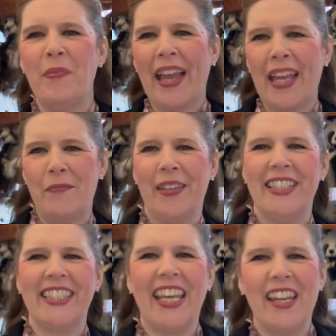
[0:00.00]

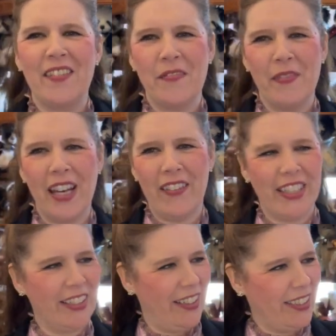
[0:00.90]
babies here at Mary
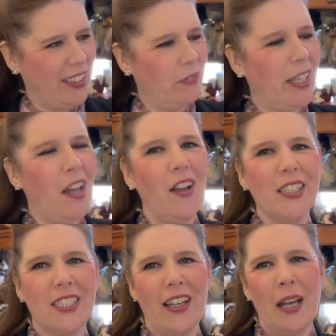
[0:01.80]
Shortle. We also